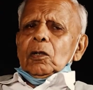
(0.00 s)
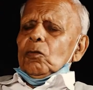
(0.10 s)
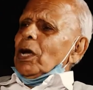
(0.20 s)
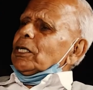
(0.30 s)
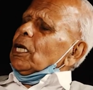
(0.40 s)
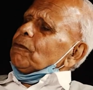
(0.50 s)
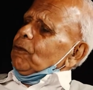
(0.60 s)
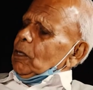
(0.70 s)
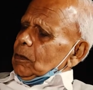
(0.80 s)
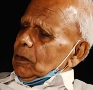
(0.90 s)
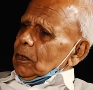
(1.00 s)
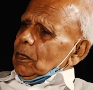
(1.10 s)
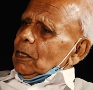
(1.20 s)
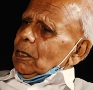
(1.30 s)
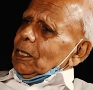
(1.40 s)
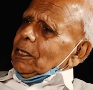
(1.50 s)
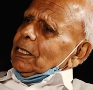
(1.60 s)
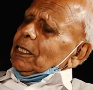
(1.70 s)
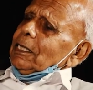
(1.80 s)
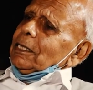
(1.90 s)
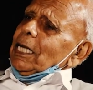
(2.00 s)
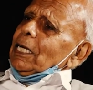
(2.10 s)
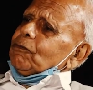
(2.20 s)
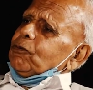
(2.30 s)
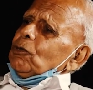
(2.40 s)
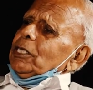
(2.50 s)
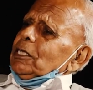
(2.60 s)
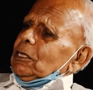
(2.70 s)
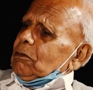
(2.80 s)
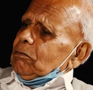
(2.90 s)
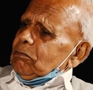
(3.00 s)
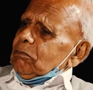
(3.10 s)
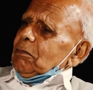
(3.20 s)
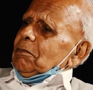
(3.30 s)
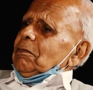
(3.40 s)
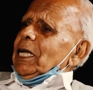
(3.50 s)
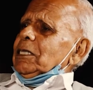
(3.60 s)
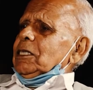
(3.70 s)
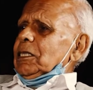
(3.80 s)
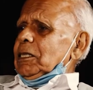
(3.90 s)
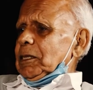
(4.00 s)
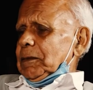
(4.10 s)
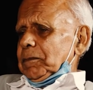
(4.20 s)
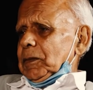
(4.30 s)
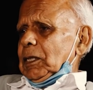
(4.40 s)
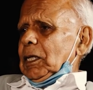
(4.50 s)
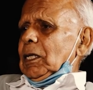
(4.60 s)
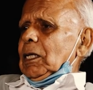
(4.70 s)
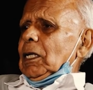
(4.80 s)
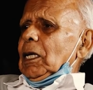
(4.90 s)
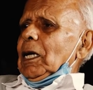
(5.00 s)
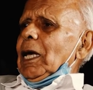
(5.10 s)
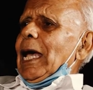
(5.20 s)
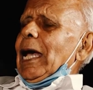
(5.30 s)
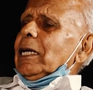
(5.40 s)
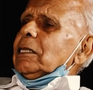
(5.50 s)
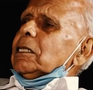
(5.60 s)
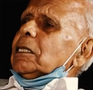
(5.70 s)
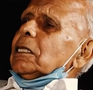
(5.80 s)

Wonderful. The reason is that food is like this, and